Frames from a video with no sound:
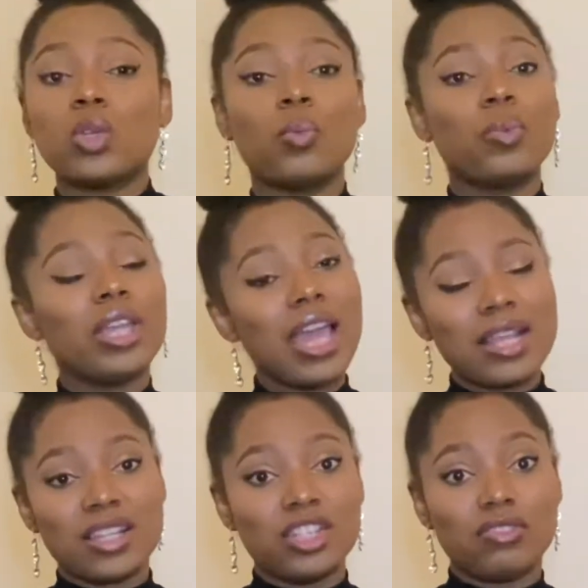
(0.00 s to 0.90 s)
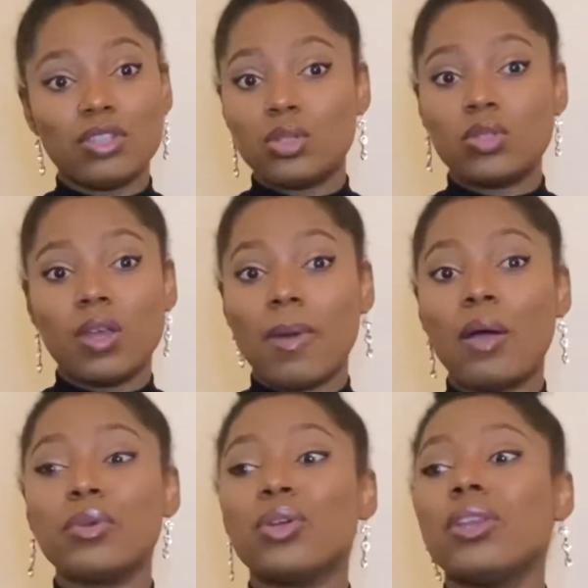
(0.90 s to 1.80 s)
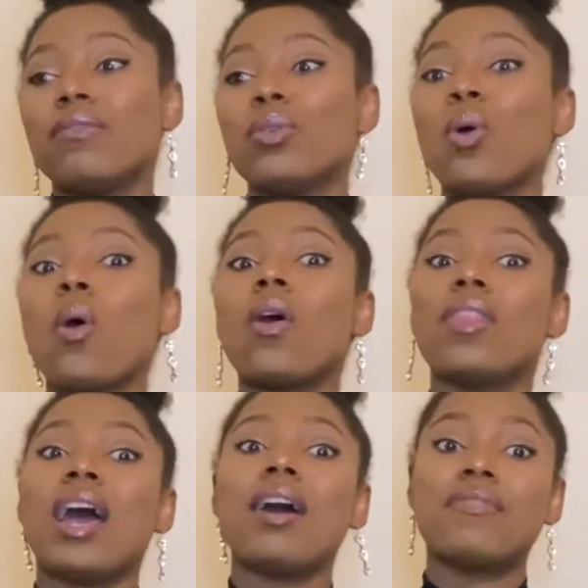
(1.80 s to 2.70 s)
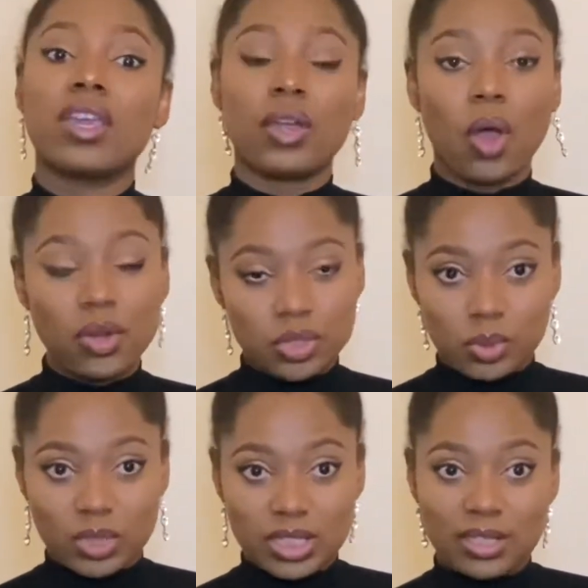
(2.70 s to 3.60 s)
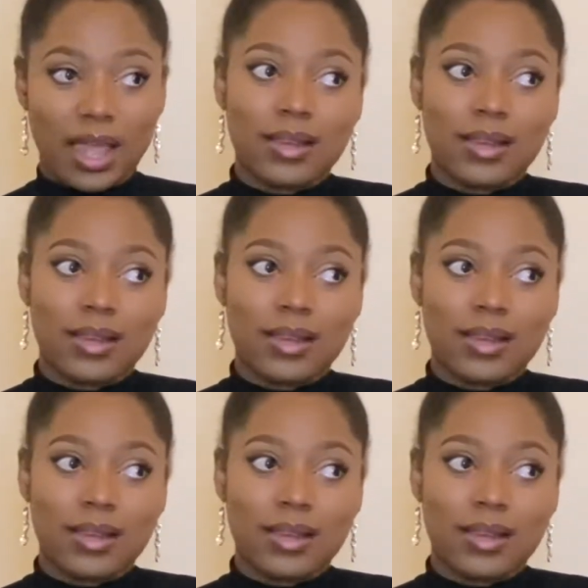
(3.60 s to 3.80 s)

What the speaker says: So we as Nigerians too, somehow we don't even know other African countries.